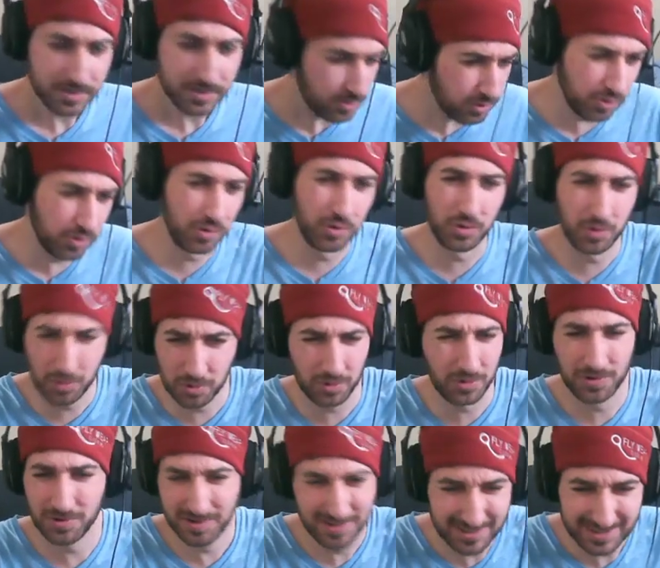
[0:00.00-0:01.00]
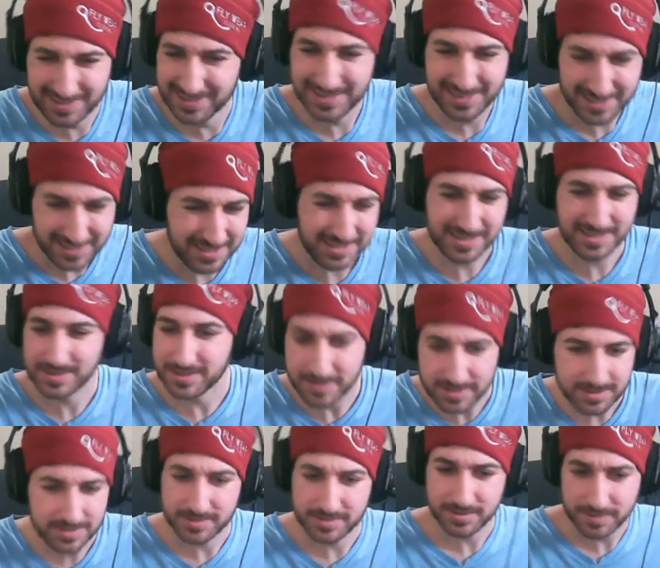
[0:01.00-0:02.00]
Ooh. it's the end.
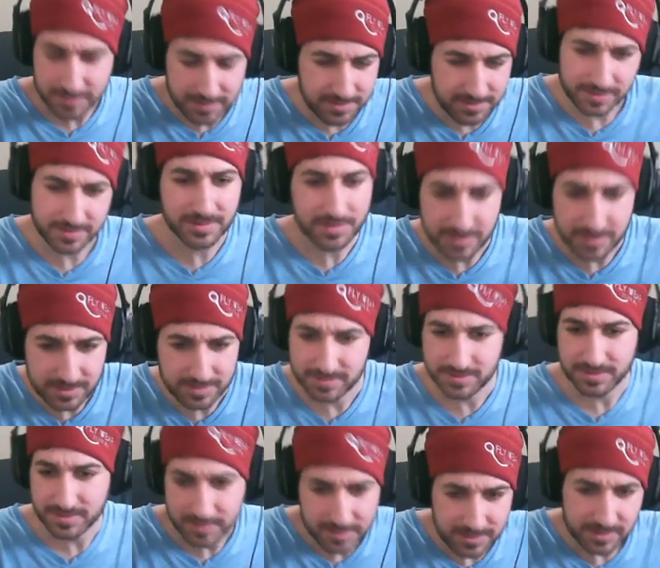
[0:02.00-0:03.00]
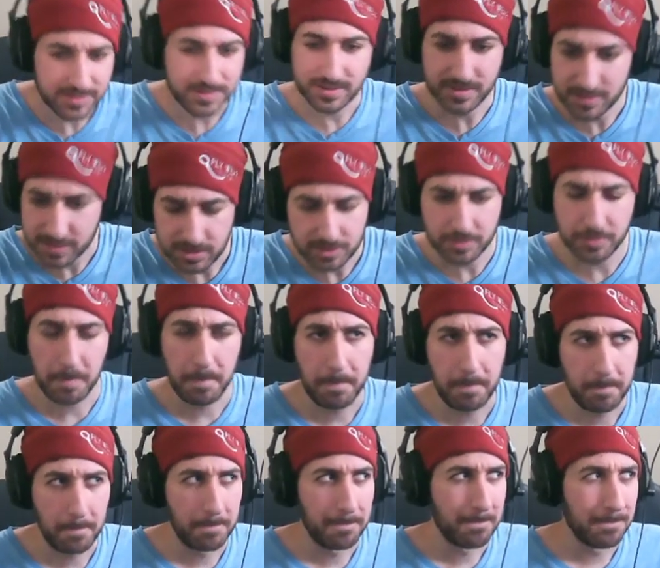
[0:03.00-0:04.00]
Coming from the bottom back when I was a sin. Crushing my
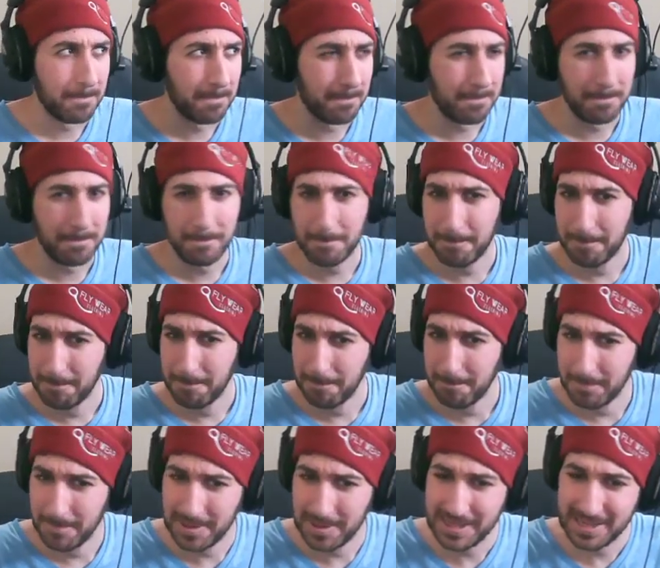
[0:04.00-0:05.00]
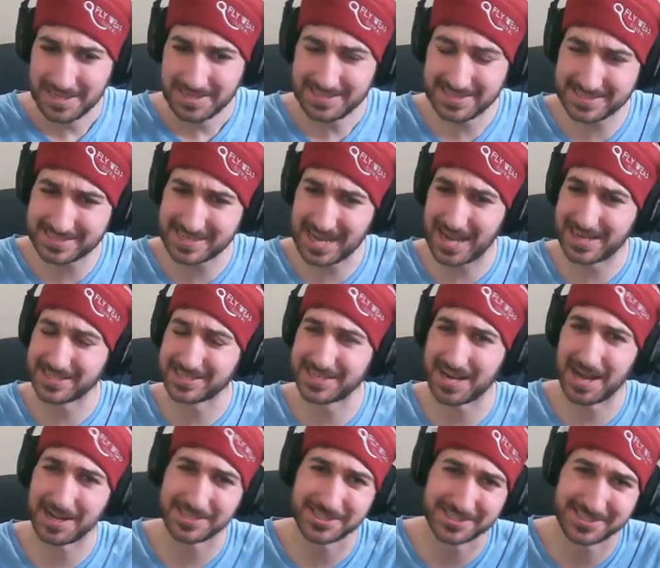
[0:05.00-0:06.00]
opponent when I step on the land. This guy did
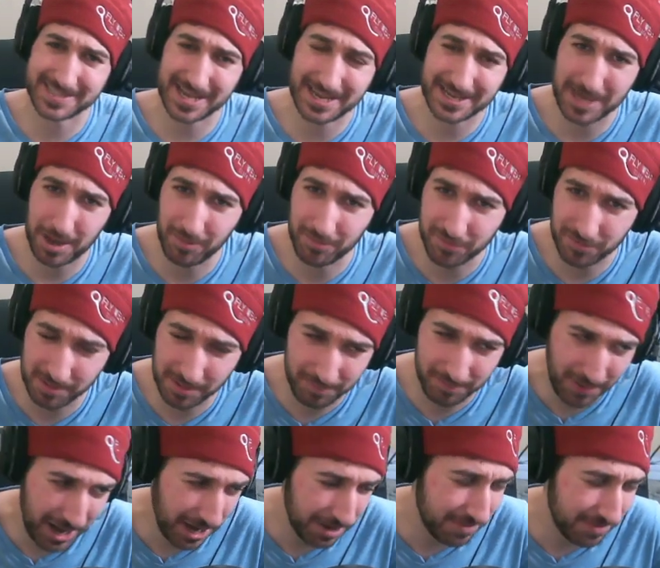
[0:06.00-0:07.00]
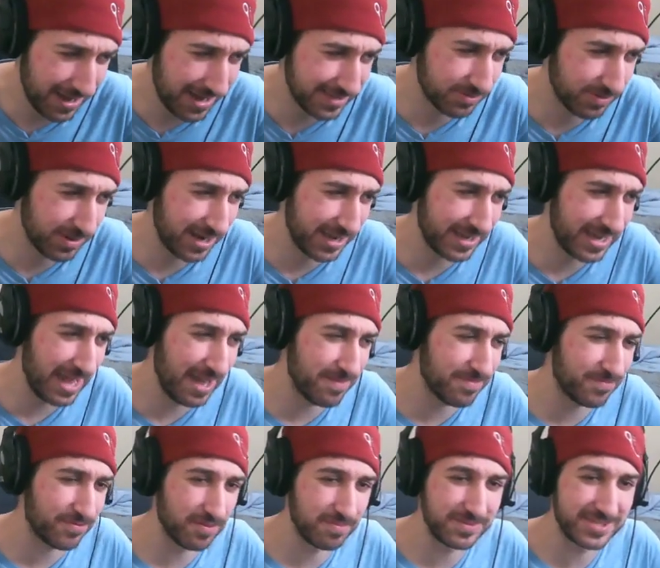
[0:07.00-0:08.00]
not just say coming from the bottom as when I came
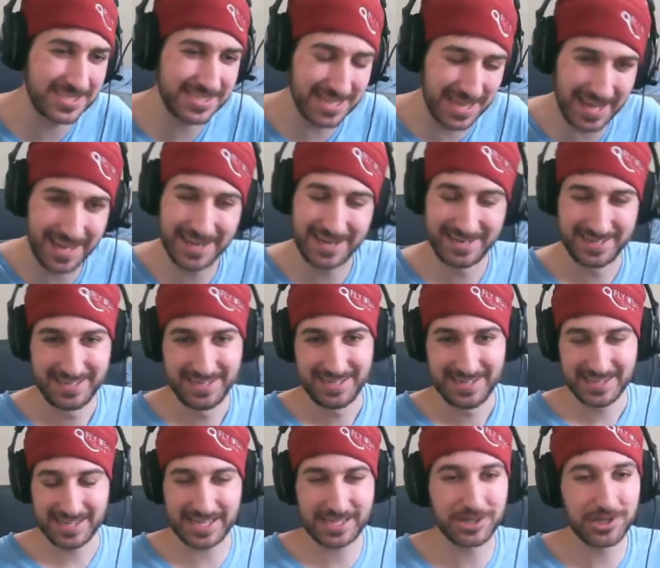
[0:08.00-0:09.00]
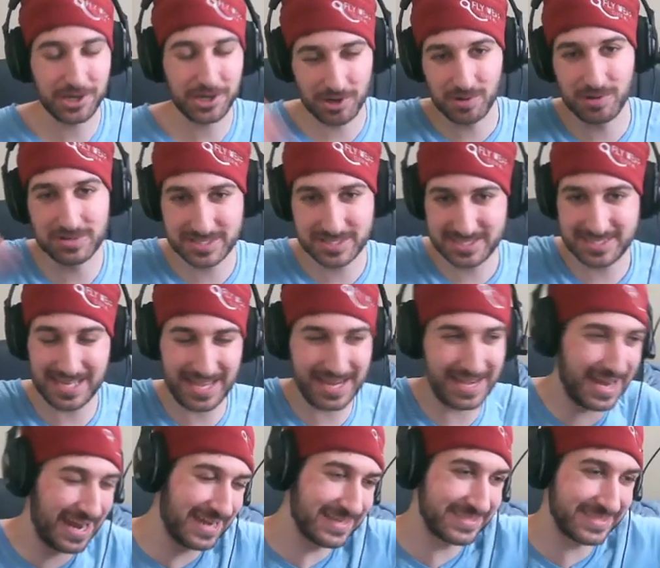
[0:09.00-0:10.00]
from sin. Like literal sin
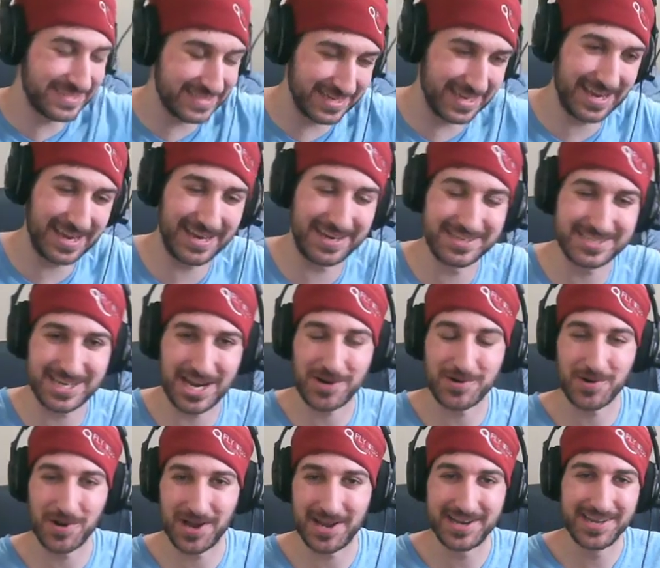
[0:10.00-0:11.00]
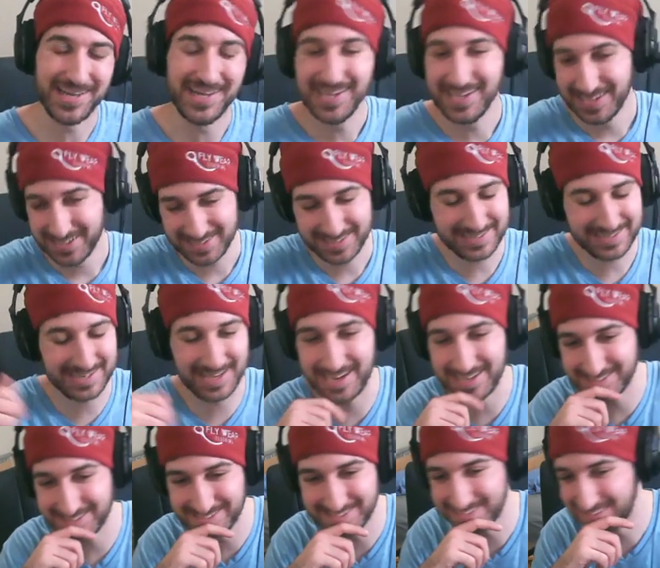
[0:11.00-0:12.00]
and sin, Shenron. Nice